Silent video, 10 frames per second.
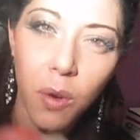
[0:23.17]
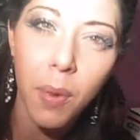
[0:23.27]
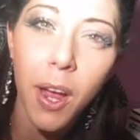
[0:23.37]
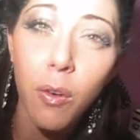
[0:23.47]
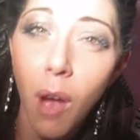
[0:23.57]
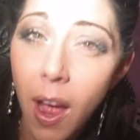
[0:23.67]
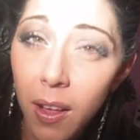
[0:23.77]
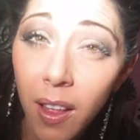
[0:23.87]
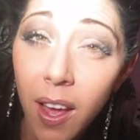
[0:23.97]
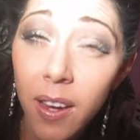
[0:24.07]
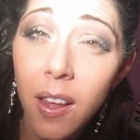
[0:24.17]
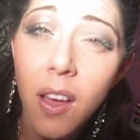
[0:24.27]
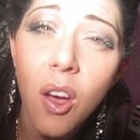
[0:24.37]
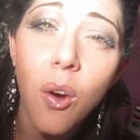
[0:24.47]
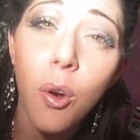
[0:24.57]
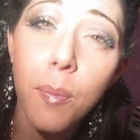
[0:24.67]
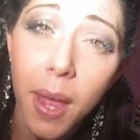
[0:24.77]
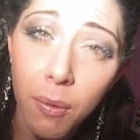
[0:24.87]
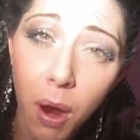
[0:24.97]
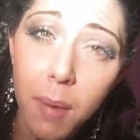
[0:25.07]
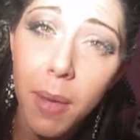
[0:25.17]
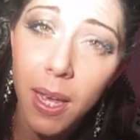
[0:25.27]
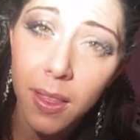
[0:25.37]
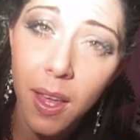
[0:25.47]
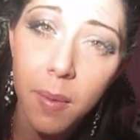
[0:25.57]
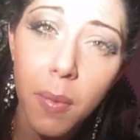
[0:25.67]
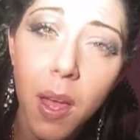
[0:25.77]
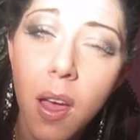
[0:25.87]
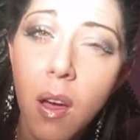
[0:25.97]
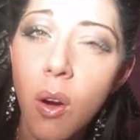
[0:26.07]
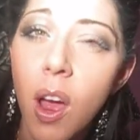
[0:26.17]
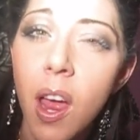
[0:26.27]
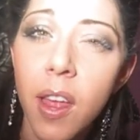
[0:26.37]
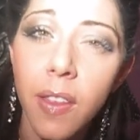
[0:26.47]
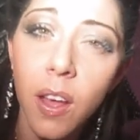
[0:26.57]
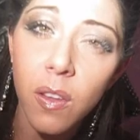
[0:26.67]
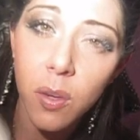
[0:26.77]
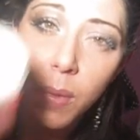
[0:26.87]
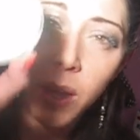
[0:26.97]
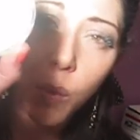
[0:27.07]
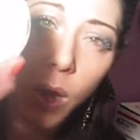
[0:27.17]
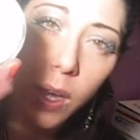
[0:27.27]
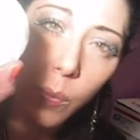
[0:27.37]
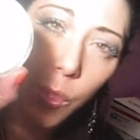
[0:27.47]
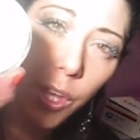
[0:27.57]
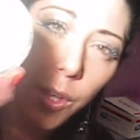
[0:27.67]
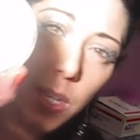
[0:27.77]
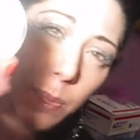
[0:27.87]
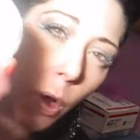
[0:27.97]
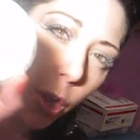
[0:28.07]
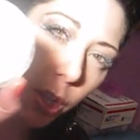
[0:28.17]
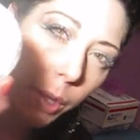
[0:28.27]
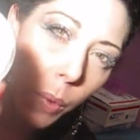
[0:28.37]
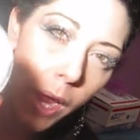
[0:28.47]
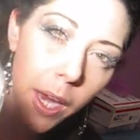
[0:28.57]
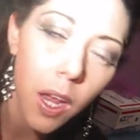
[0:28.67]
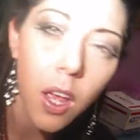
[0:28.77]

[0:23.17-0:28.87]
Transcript: By Kryolan or Mayron make them, and they also make one with a sparkly white.